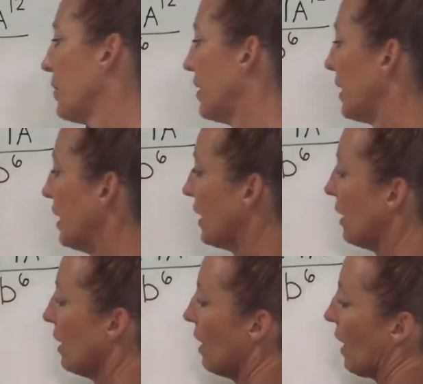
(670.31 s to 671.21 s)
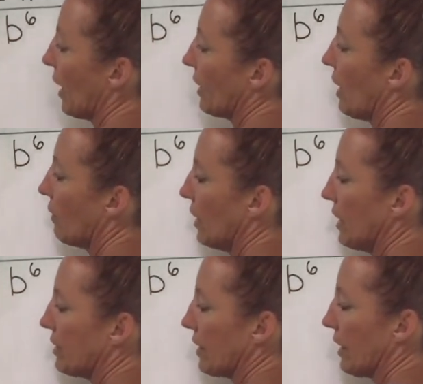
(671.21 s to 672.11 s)
C, I now
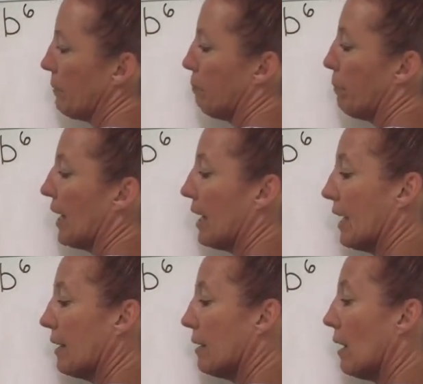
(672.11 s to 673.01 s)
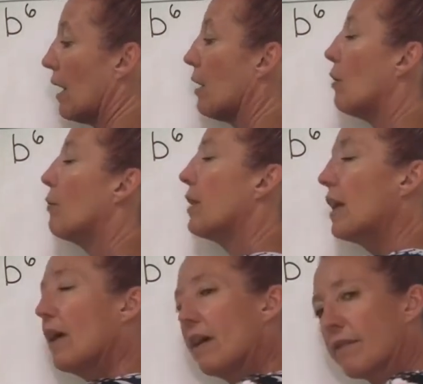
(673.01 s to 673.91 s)
need to combine. I
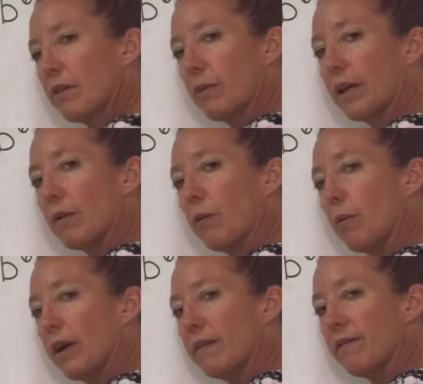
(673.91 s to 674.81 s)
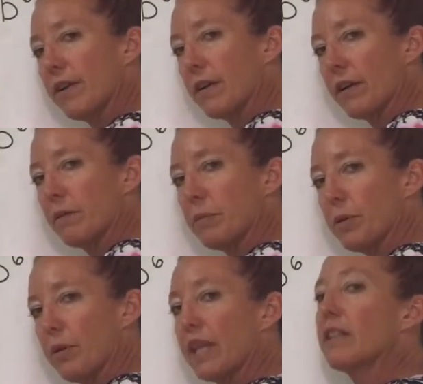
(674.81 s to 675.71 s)
only ever want one
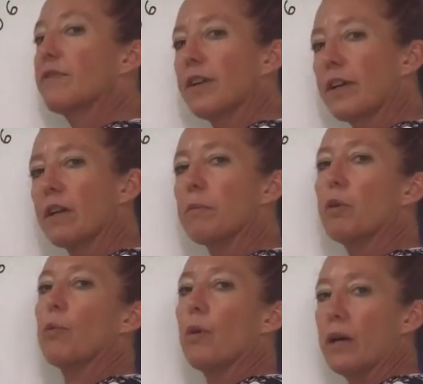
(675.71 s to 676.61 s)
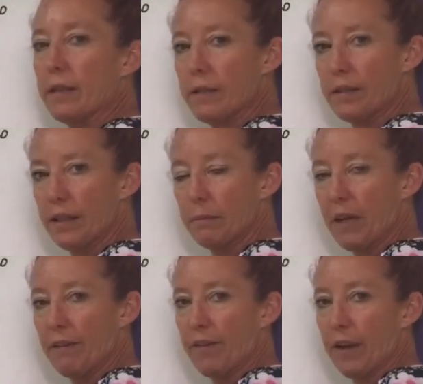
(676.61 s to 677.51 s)
variable, each variable once in
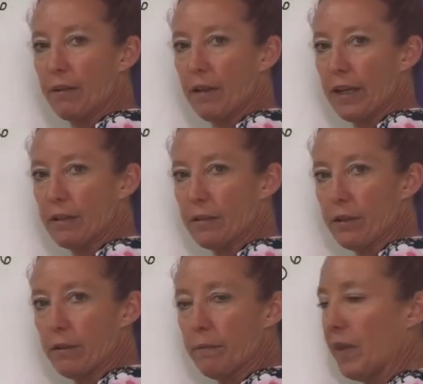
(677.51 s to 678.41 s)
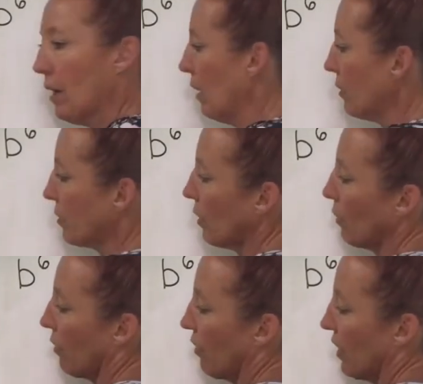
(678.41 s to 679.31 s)
my final answer. So
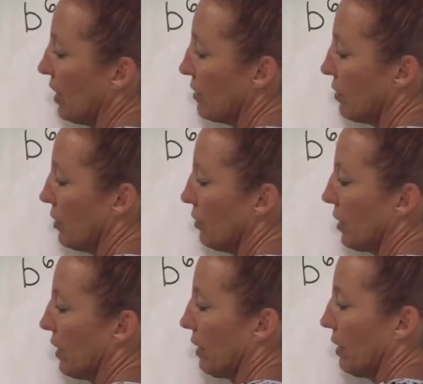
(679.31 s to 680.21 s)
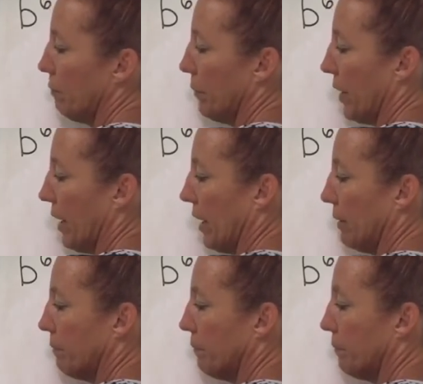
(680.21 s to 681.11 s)
these two can
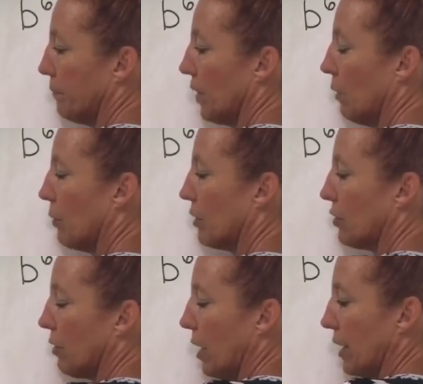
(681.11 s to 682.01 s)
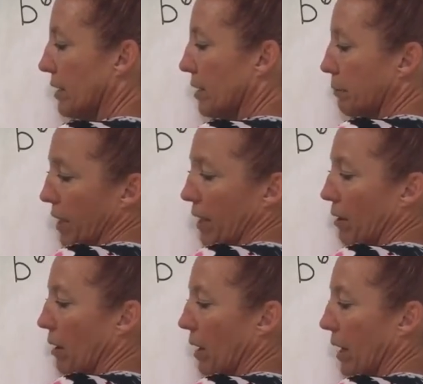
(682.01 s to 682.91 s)
combine. We're trying to make
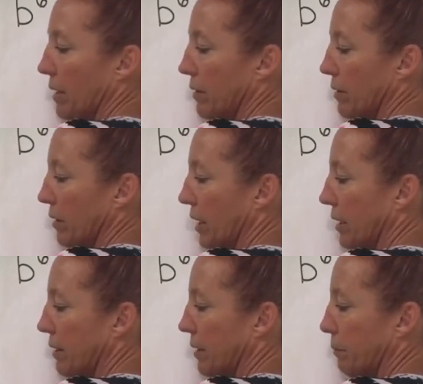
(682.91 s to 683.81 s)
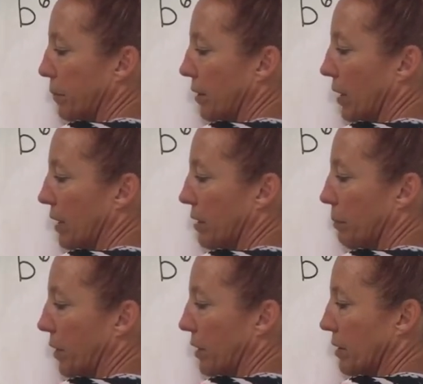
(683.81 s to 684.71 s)
our answer as simple as
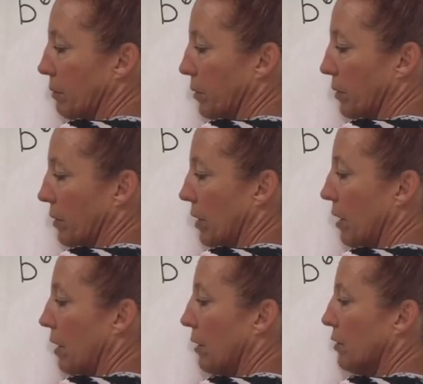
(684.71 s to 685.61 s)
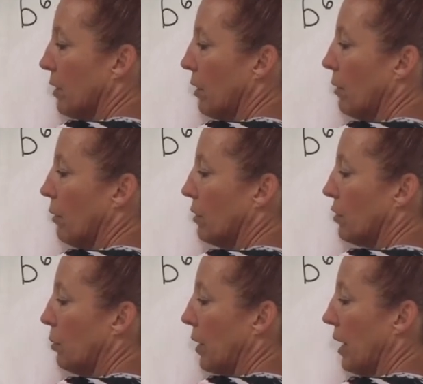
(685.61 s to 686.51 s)
possible. So
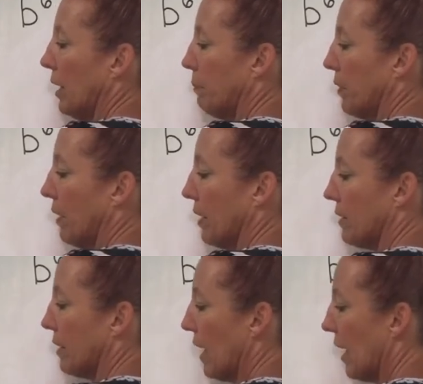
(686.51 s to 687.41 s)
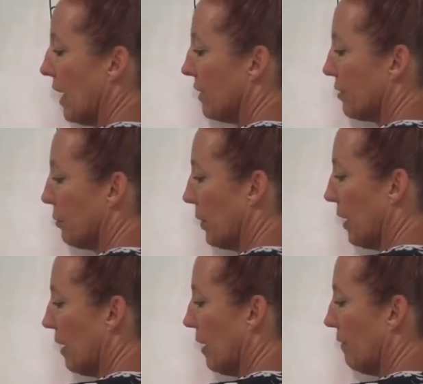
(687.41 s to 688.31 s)
20 plus 8, we
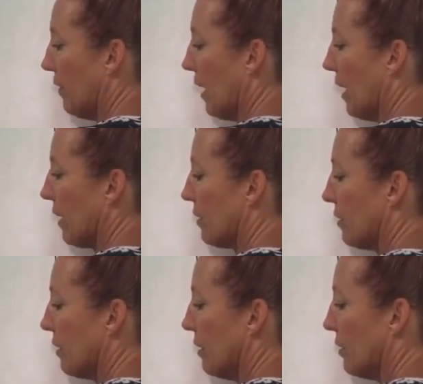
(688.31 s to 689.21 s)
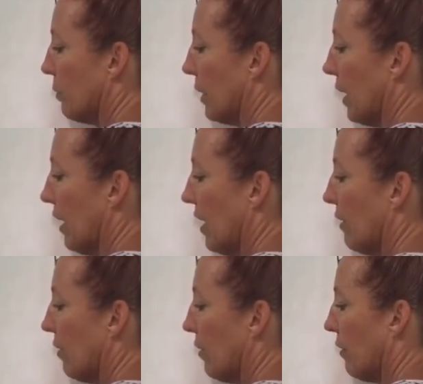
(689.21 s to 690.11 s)
have x to the
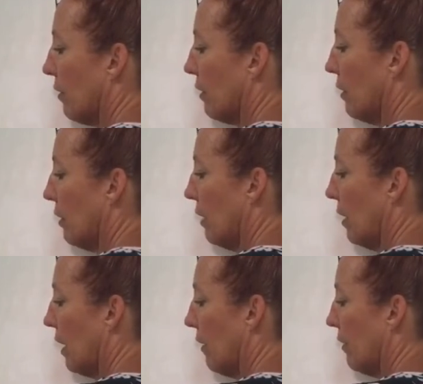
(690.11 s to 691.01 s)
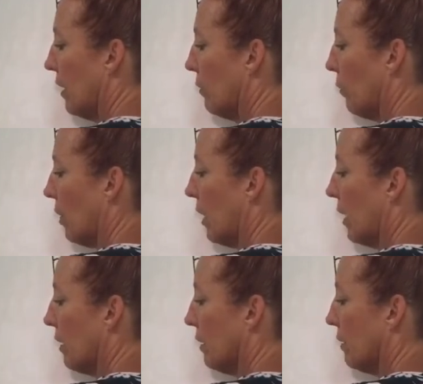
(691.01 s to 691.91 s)
28th, and then
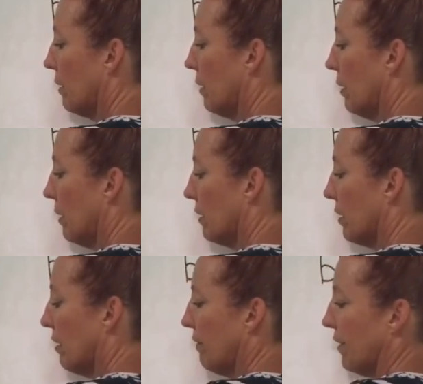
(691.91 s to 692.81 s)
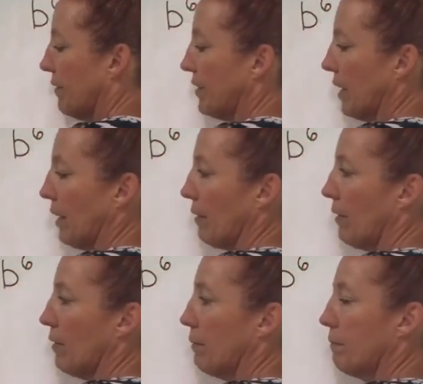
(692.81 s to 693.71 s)
y to the 15th.
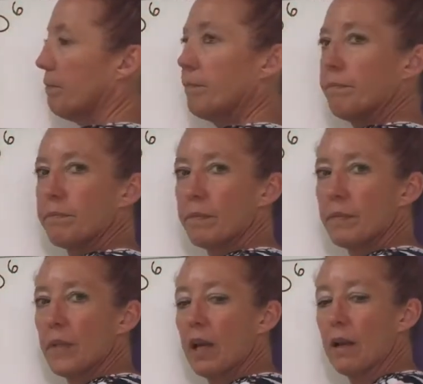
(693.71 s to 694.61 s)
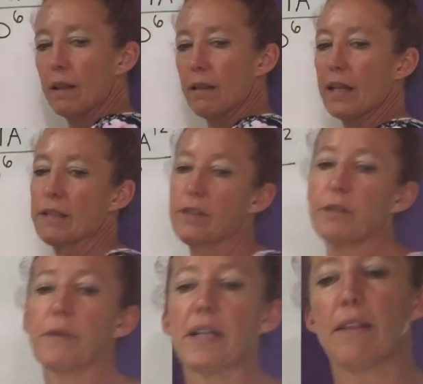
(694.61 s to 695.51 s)
Let's
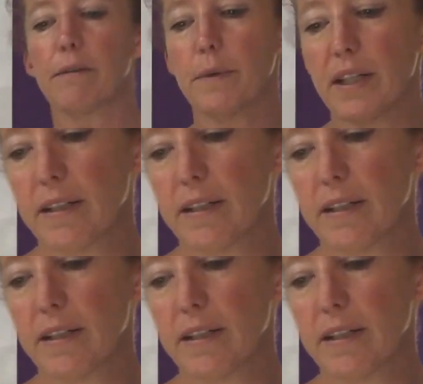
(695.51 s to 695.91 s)
do another one.